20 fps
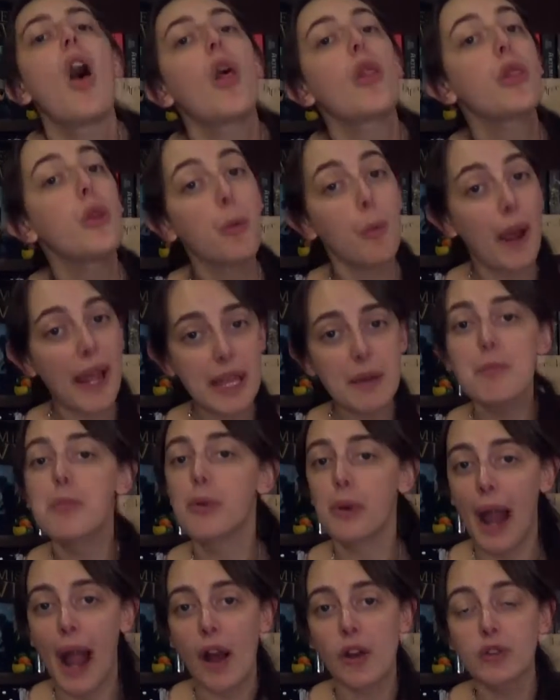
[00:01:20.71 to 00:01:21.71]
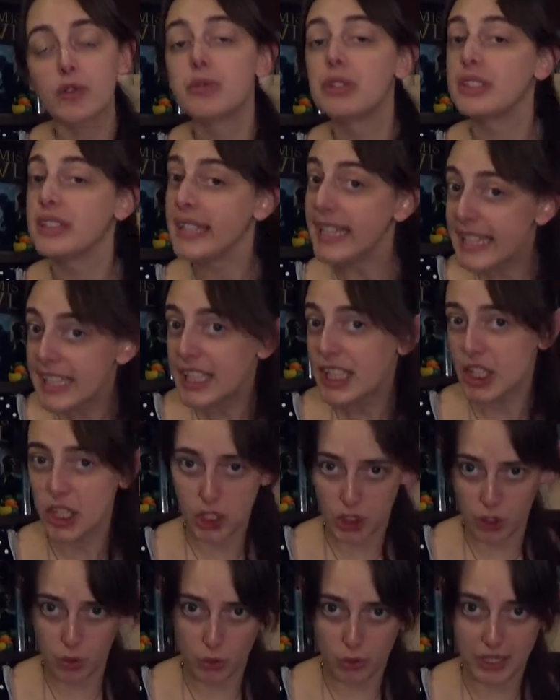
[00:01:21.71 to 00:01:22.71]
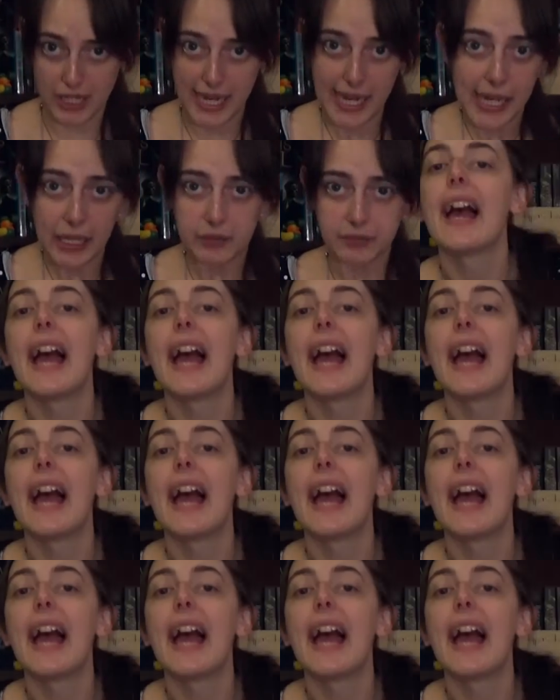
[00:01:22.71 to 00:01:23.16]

The way Brown relates the story,